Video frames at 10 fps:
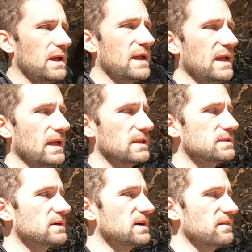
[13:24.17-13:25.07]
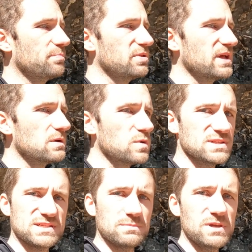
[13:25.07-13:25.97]
And the plan
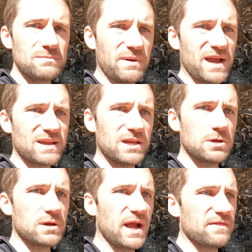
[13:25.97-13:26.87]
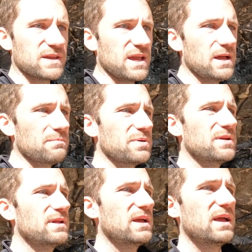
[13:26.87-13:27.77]
was to meet back here at the camp.
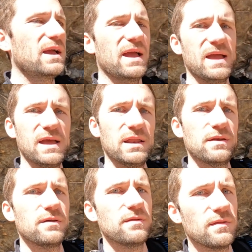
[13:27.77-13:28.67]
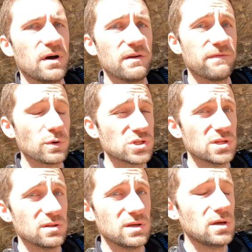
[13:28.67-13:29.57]
And
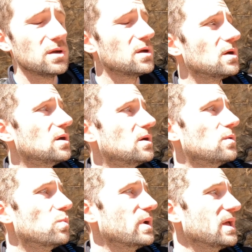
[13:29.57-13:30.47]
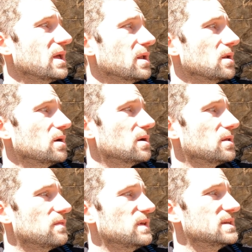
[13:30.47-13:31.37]
unfortunately, when
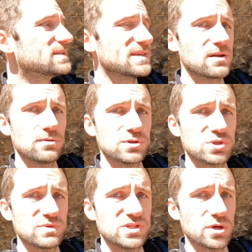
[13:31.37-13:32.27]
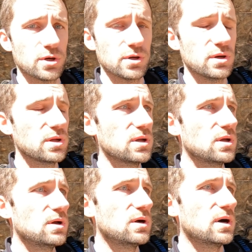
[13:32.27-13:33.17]
the settlers returned,
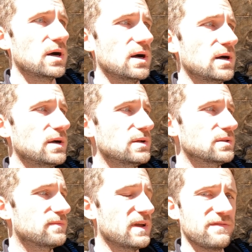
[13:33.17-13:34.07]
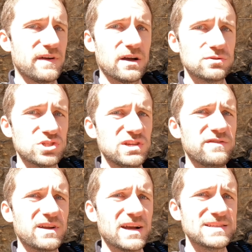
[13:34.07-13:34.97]
they found
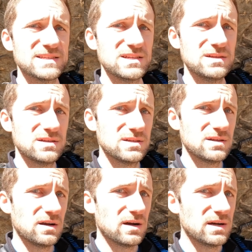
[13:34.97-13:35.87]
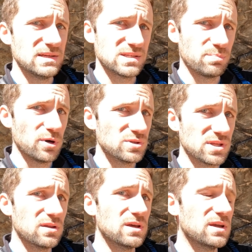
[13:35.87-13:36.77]
Chief Kiesee
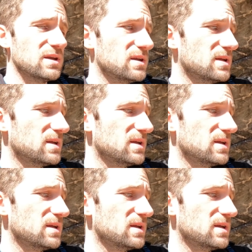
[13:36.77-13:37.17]
supposedly